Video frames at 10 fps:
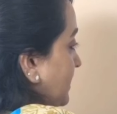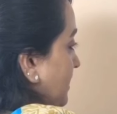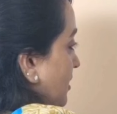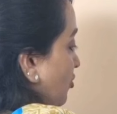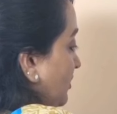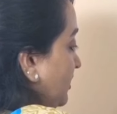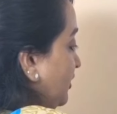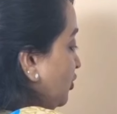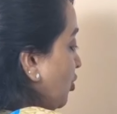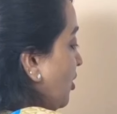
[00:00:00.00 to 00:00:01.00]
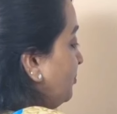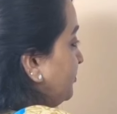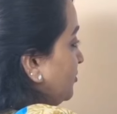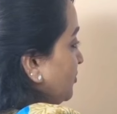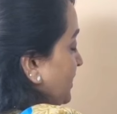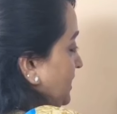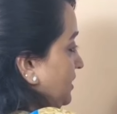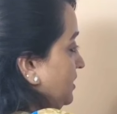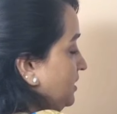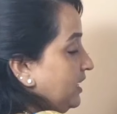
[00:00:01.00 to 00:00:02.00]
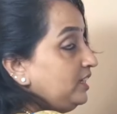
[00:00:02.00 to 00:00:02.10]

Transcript: on the top three,